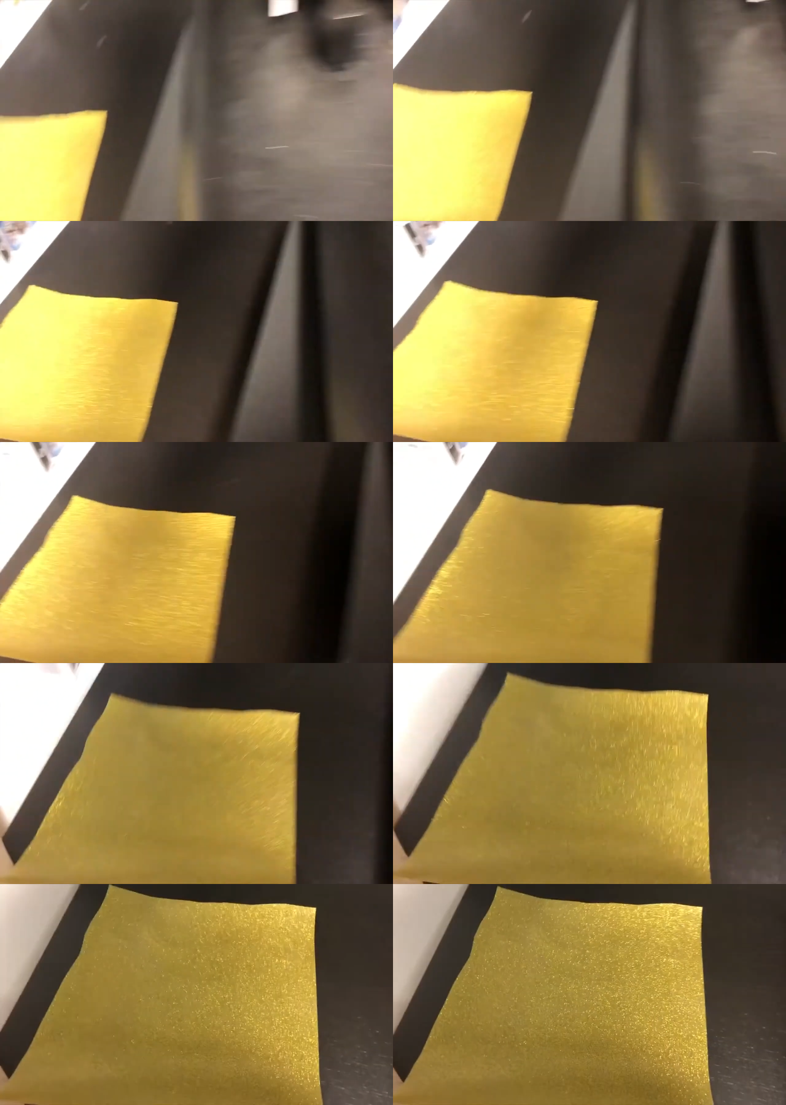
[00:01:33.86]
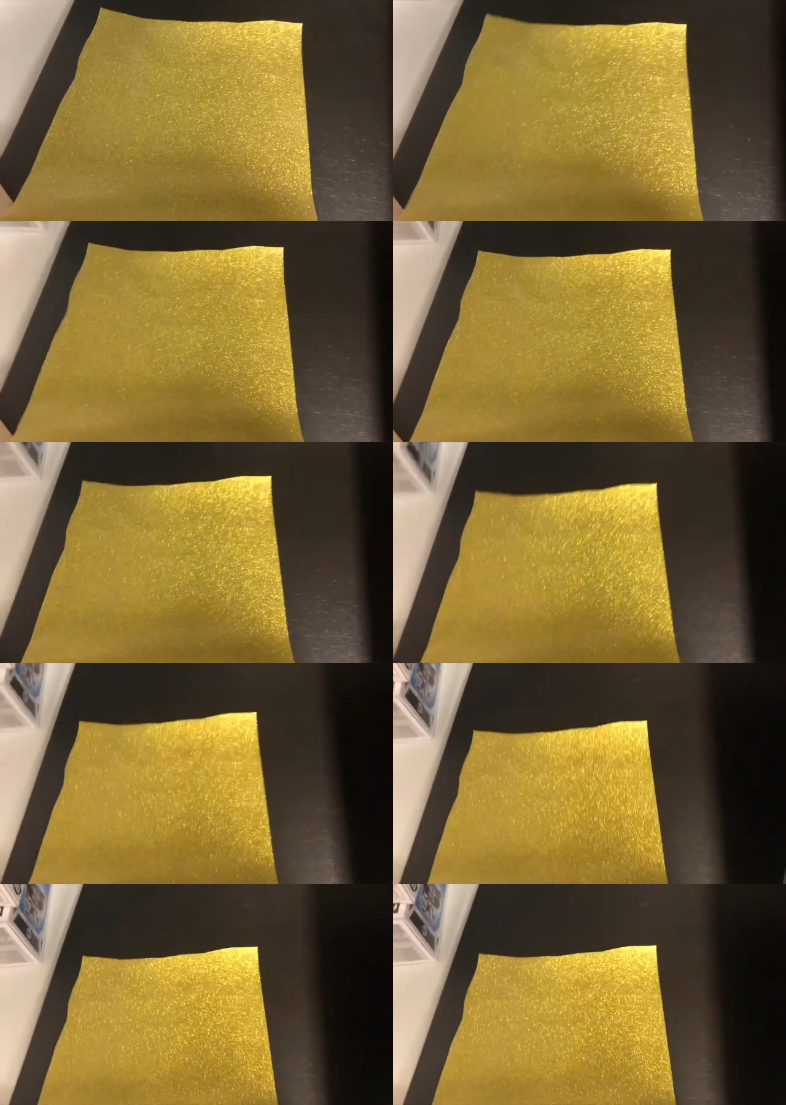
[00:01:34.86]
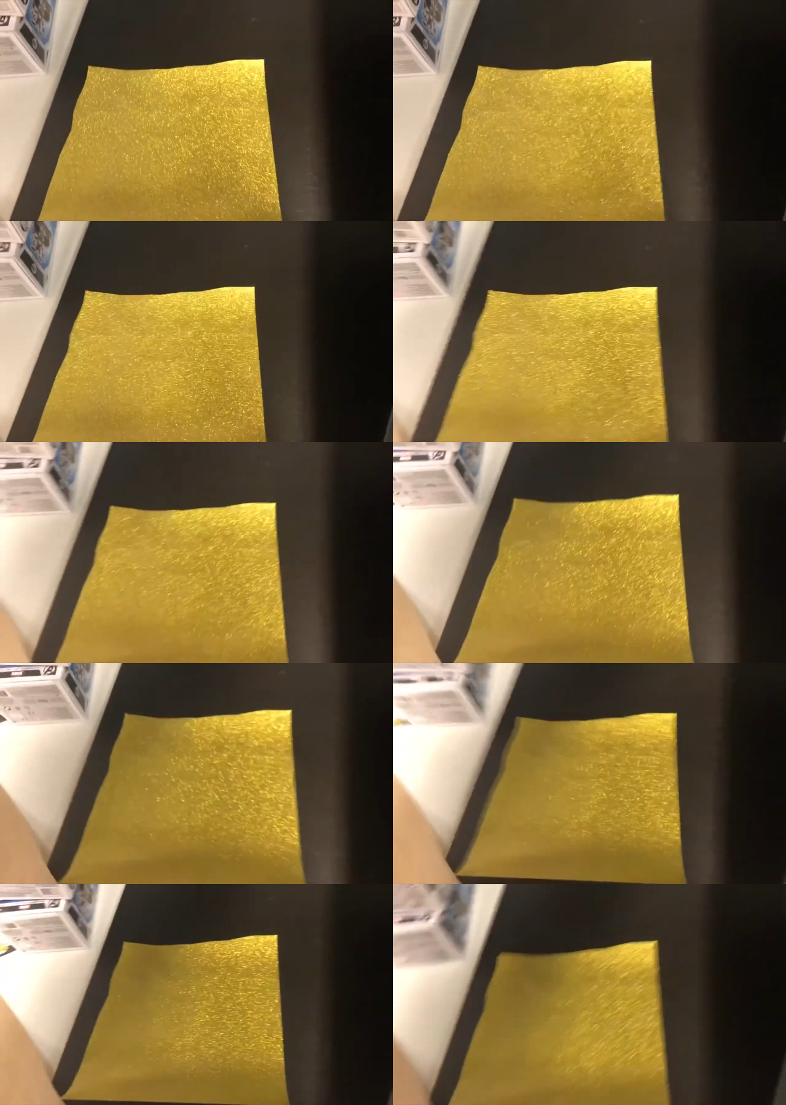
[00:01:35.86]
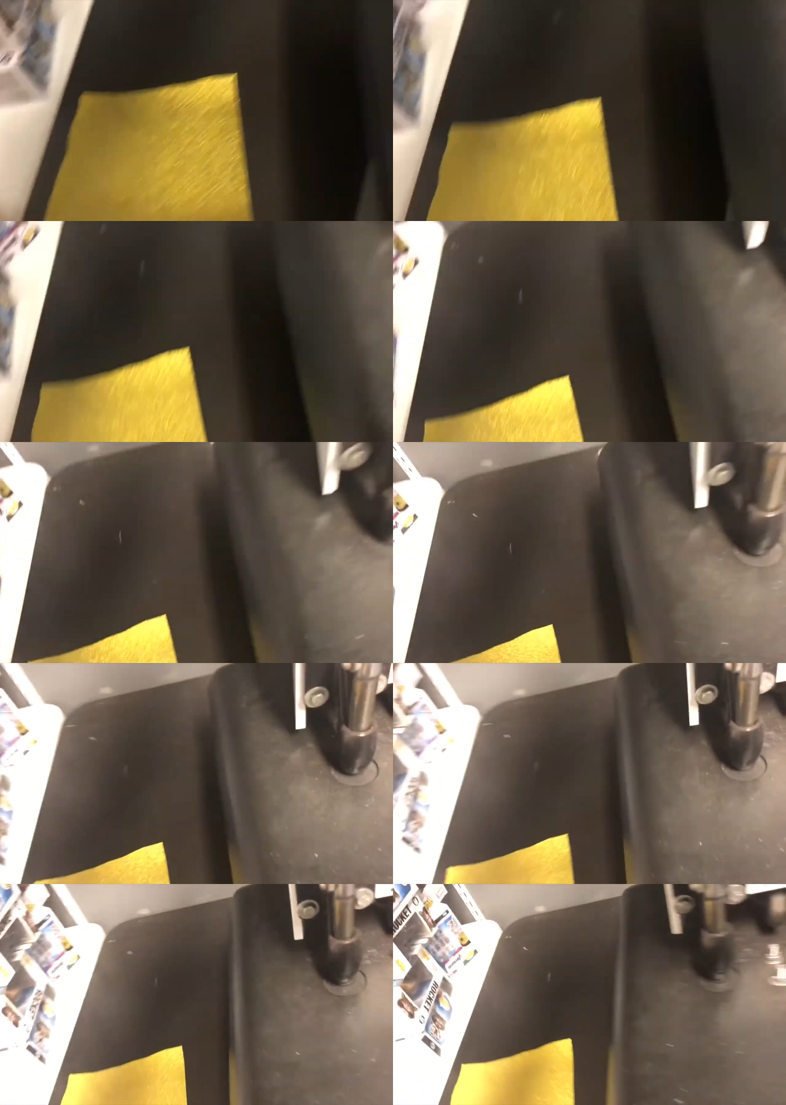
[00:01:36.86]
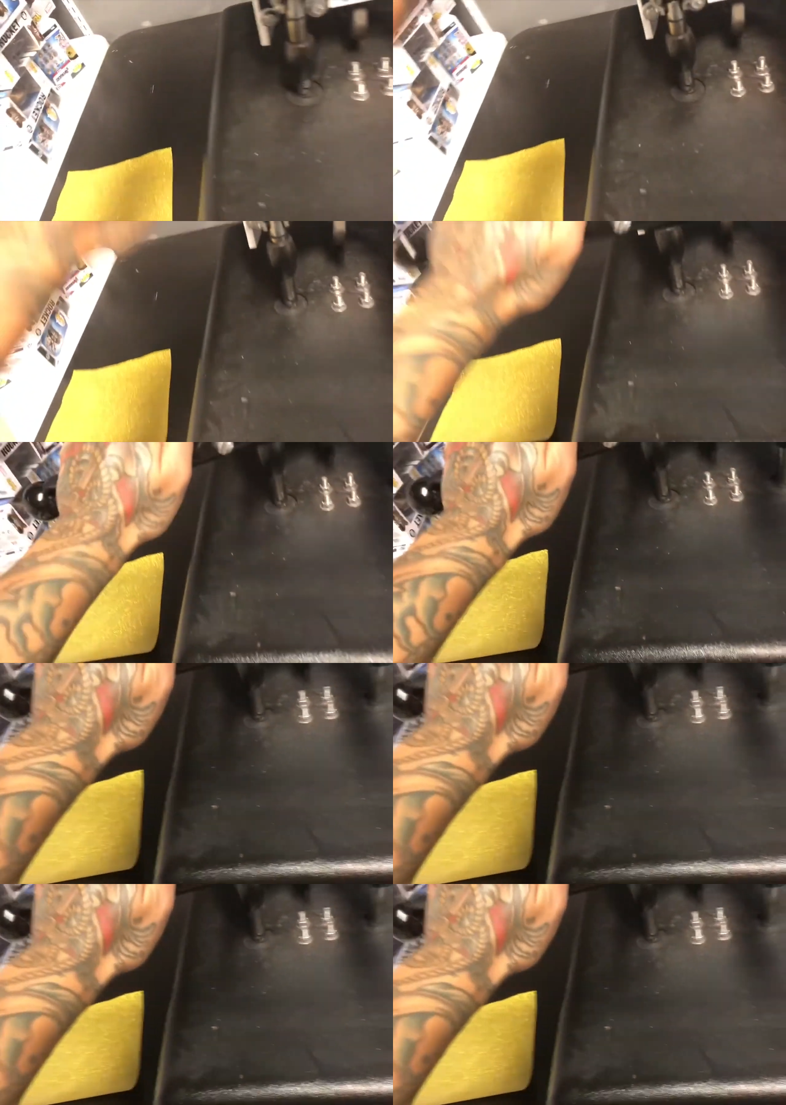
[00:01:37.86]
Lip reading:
No face is visible, so there are no lips to read.